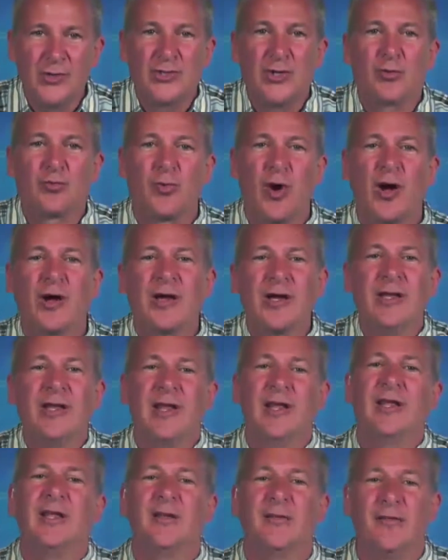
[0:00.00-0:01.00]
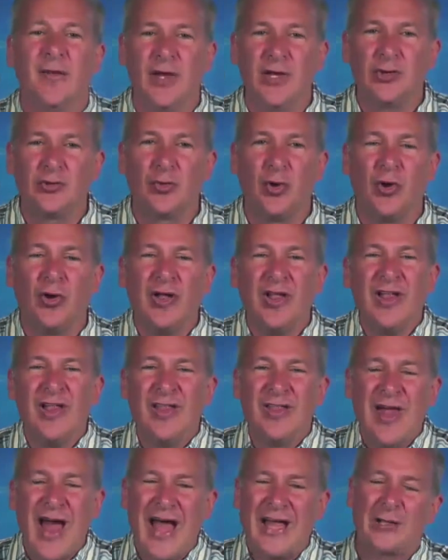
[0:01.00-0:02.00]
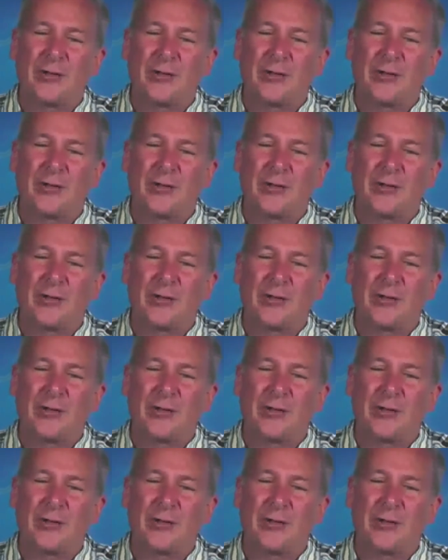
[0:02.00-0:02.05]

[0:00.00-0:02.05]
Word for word: It was the rugged individual.